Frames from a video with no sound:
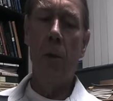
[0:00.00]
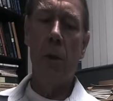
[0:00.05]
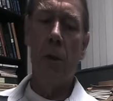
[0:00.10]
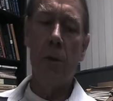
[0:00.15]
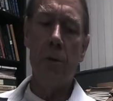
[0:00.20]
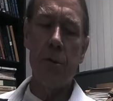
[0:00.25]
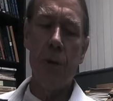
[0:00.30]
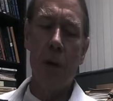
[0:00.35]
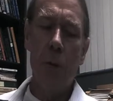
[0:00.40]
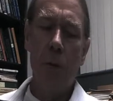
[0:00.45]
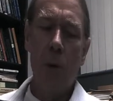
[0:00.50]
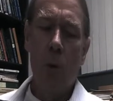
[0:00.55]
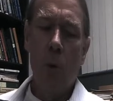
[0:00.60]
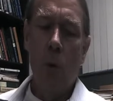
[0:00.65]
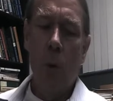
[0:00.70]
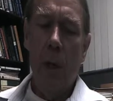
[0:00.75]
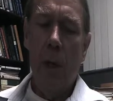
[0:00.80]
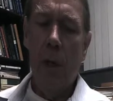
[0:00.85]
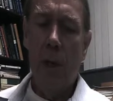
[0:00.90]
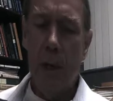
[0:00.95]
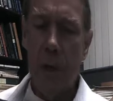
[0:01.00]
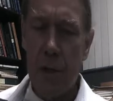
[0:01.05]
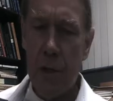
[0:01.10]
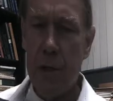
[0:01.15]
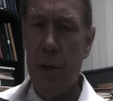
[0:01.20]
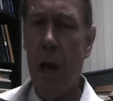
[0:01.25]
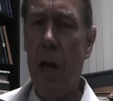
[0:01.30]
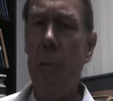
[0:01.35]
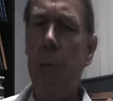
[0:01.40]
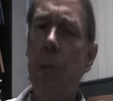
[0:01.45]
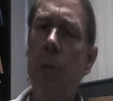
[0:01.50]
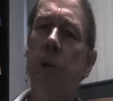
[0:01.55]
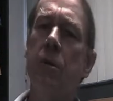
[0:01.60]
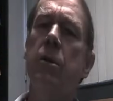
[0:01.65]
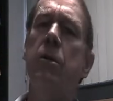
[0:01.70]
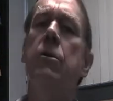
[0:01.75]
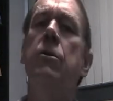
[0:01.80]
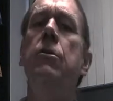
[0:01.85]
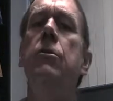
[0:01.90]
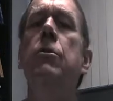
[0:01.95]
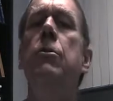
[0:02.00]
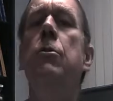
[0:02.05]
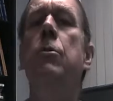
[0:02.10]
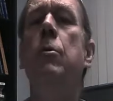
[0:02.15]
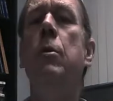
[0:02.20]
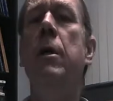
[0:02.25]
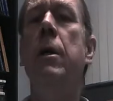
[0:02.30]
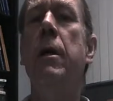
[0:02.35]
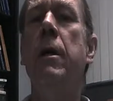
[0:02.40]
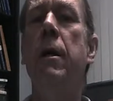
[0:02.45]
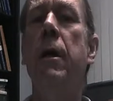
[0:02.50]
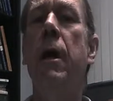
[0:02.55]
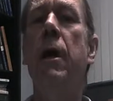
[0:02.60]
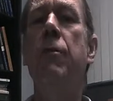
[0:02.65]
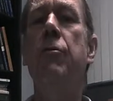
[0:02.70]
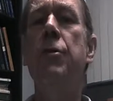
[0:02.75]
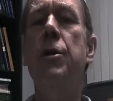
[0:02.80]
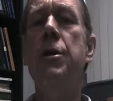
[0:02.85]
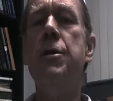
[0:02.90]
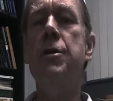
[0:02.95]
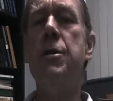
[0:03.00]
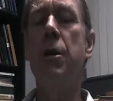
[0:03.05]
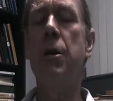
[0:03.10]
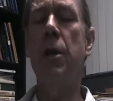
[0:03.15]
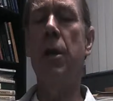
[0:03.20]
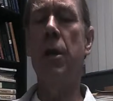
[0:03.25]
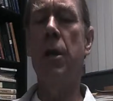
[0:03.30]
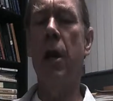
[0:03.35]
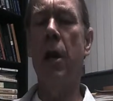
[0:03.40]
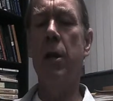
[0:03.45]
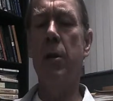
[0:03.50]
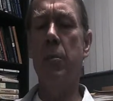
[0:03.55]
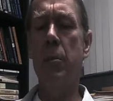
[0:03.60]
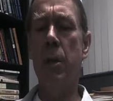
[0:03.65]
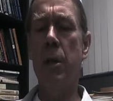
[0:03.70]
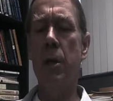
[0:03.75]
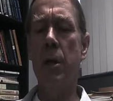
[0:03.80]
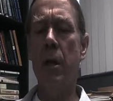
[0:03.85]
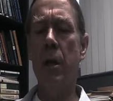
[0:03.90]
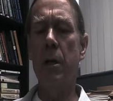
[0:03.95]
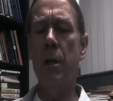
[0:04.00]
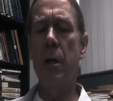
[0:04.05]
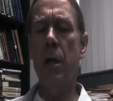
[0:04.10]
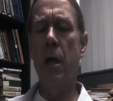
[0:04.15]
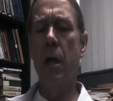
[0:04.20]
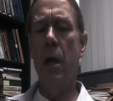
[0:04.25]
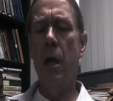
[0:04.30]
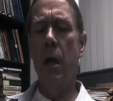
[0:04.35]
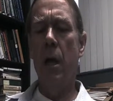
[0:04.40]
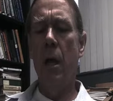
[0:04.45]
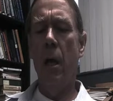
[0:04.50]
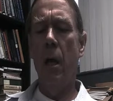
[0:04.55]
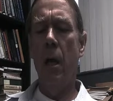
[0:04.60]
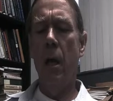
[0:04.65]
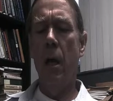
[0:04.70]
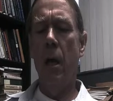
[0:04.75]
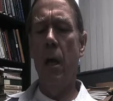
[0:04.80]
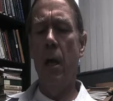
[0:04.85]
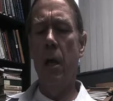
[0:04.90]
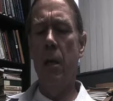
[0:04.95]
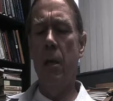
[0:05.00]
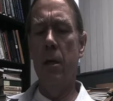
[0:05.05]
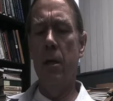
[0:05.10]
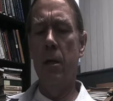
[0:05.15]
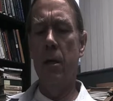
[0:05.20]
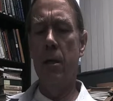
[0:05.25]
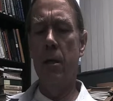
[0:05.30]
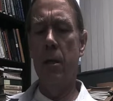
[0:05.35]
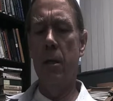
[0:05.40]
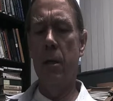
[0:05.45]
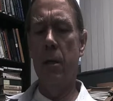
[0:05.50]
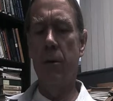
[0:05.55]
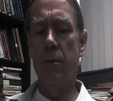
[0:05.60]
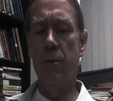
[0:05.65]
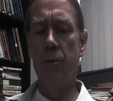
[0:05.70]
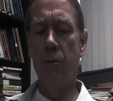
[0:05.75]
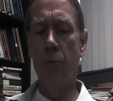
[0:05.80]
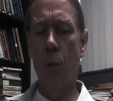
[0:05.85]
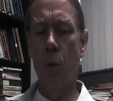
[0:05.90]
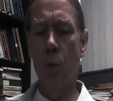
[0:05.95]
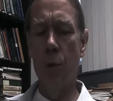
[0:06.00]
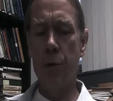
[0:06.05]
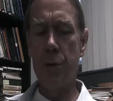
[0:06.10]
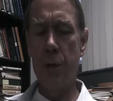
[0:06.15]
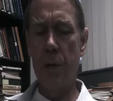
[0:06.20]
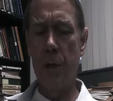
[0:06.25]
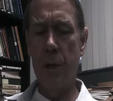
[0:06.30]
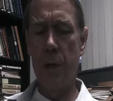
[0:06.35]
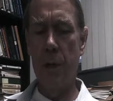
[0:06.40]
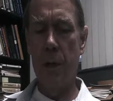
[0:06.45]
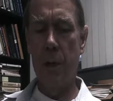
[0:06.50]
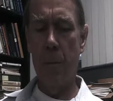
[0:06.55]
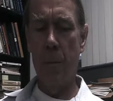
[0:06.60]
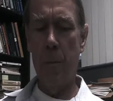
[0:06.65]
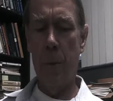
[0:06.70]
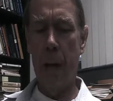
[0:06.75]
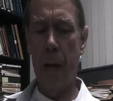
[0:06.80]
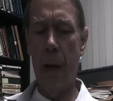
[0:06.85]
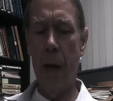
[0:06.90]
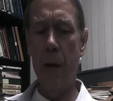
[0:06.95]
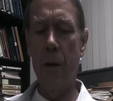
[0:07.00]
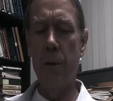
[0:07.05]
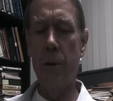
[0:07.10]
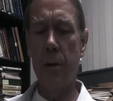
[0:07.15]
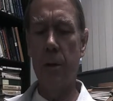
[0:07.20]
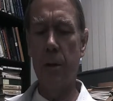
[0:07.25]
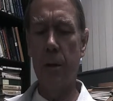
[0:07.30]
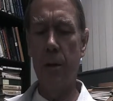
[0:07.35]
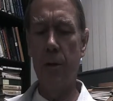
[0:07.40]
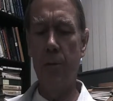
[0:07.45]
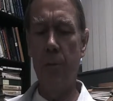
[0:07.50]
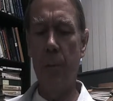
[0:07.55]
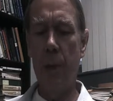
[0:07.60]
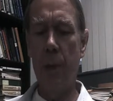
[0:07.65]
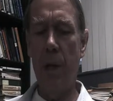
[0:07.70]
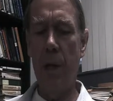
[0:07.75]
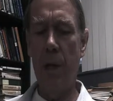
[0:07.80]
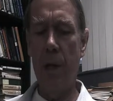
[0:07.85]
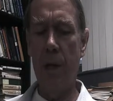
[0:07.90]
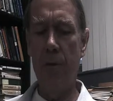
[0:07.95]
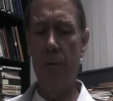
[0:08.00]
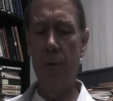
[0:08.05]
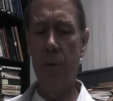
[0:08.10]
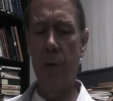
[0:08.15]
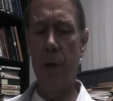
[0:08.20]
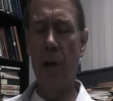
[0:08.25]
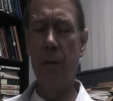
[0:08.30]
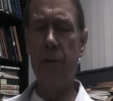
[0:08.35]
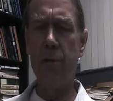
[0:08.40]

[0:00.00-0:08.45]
there's going to be a weekly assignment due every Sunday night at midnight. And unfortunately, a pattern of behavior I've